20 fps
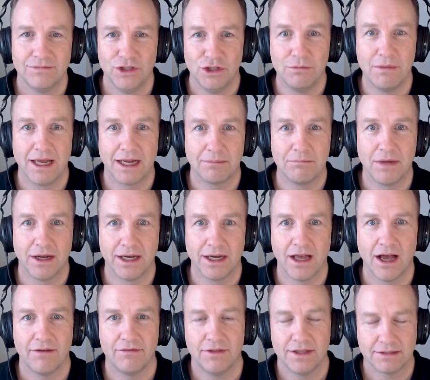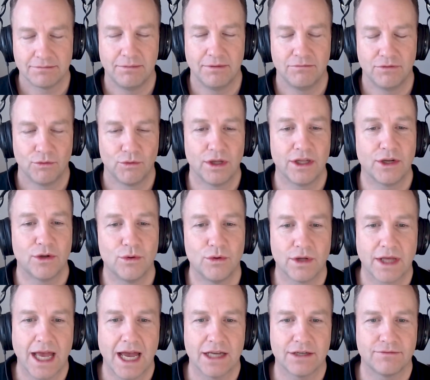You make money off of this. But really cool
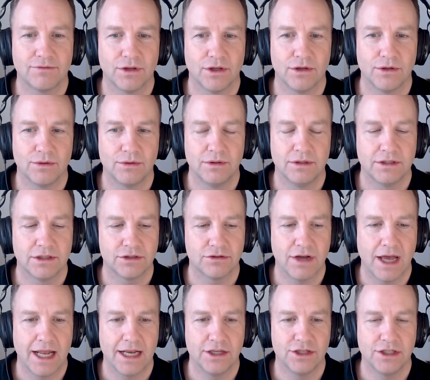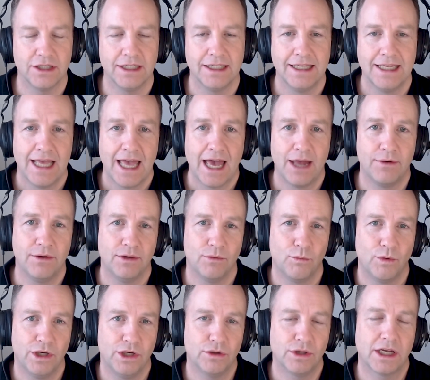cash flow strategy. And
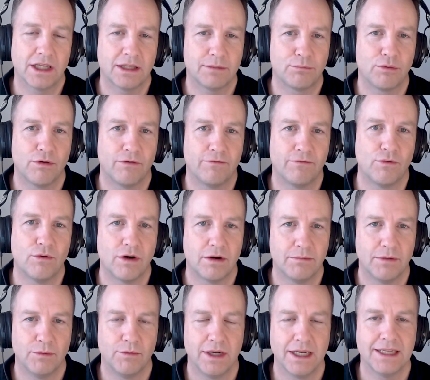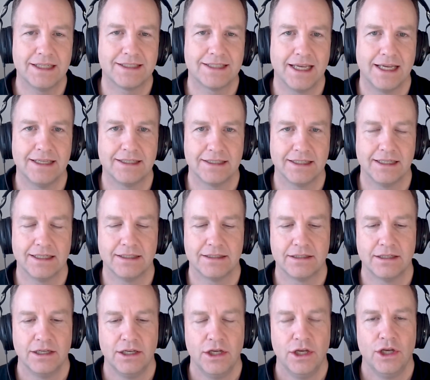when you look at the pro forma, what it says
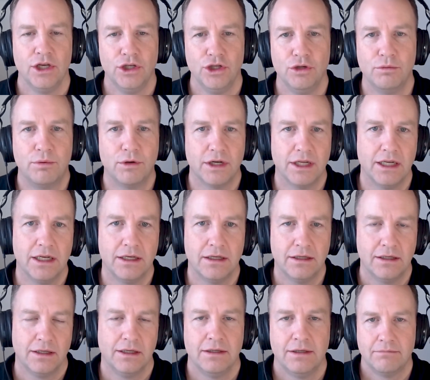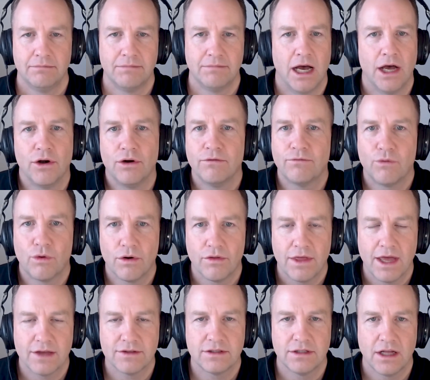is you put in
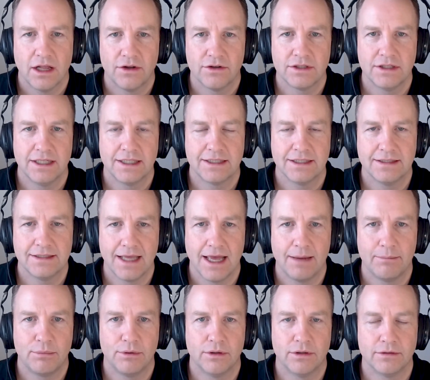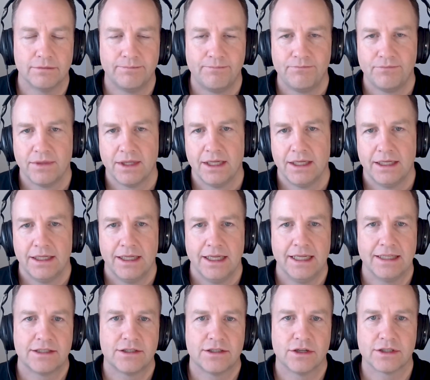$104,000 in this example.
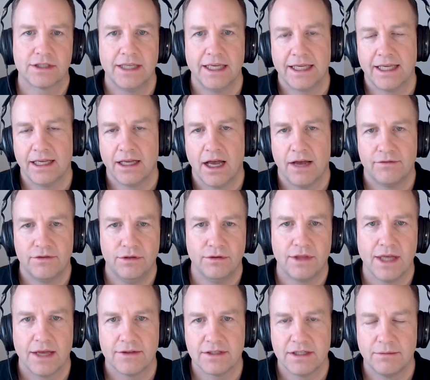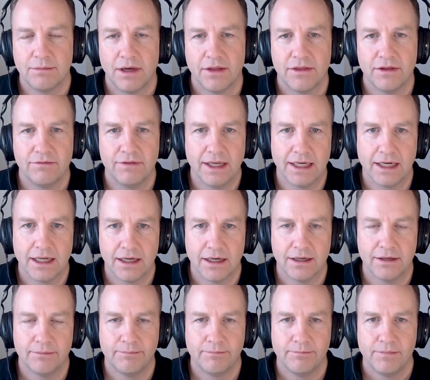It starts kicking off $2,000 a month of
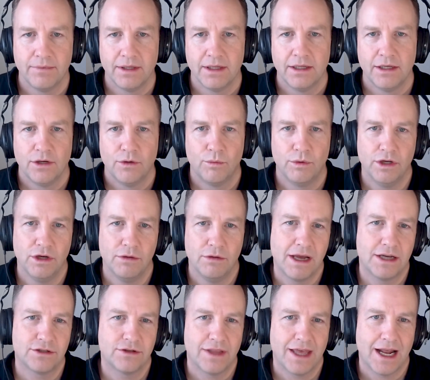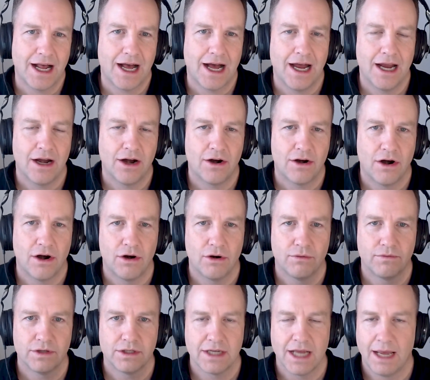income. When you measure that IRR
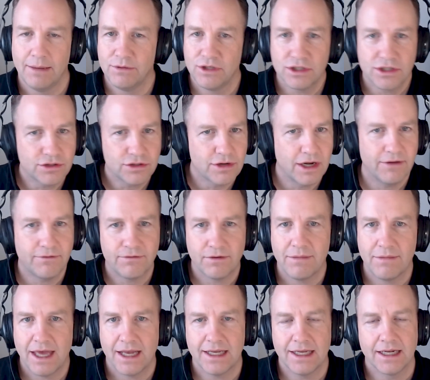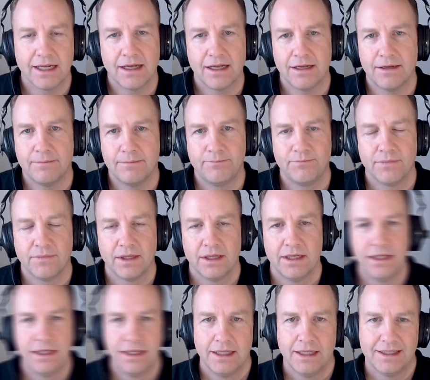over time, just straight from that income,
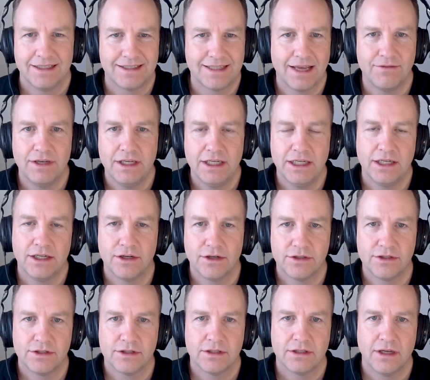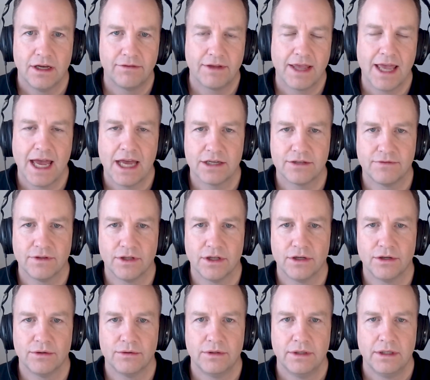7 years of cash
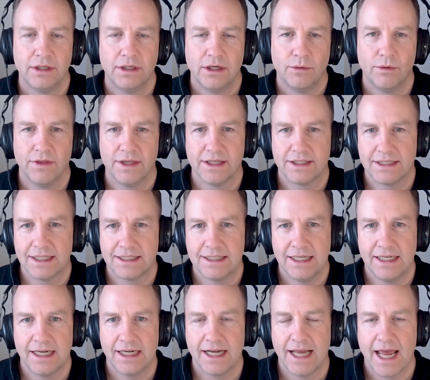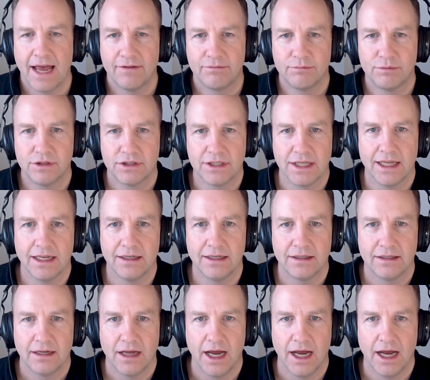flow with a 16.5%